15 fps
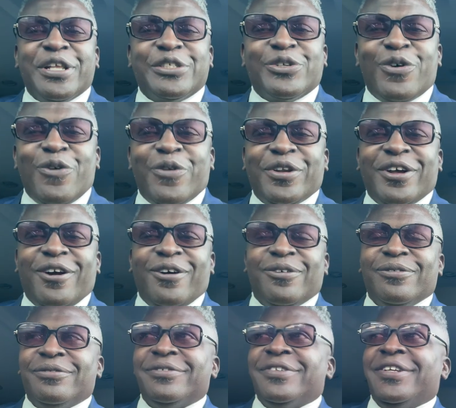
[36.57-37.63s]
is going
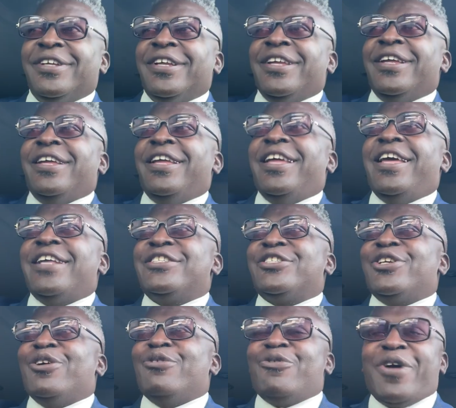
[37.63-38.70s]
on? It's
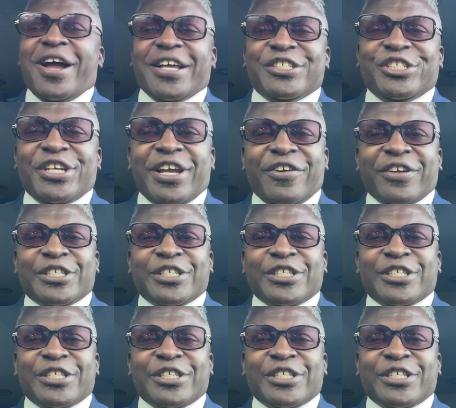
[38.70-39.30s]
your rideshare